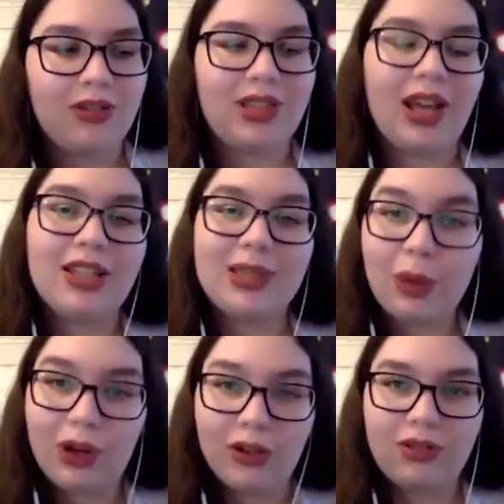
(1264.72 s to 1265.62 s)
sized
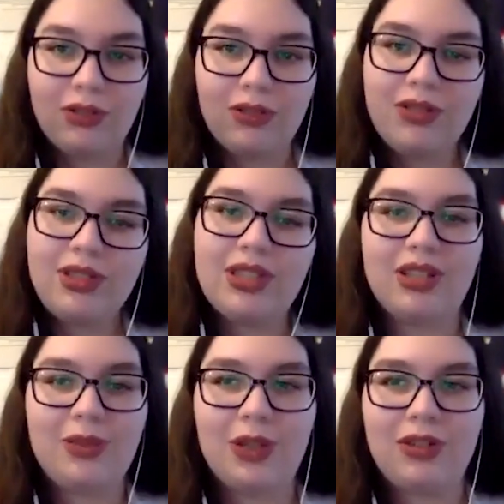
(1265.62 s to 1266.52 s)
particles,
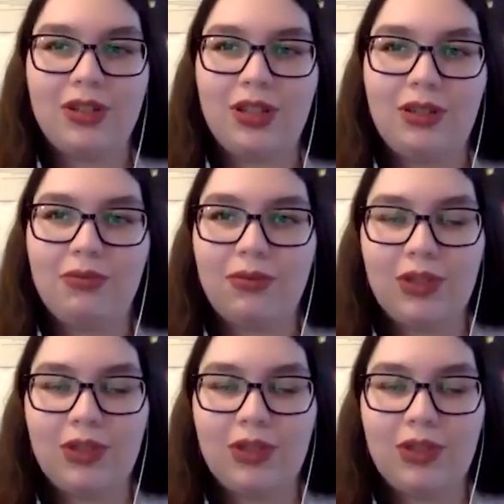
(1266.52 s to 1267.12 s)
especially,